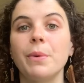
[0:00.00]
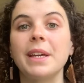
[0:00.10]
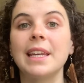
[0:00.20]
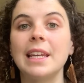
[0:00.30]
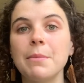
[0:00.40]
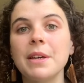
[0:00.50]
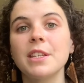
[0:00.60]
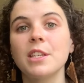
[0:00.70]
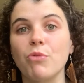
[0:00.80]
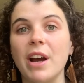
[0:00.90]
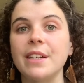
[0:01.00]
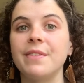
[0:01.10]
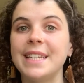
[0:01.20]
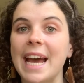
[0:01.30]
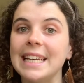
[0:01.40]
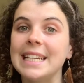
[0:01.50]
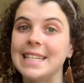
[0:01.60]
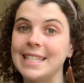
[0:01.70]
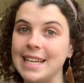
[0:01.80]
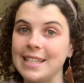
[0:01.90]
we can limit the spread of deadly
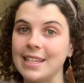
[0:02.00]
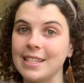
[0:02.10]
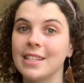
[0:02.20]
diseases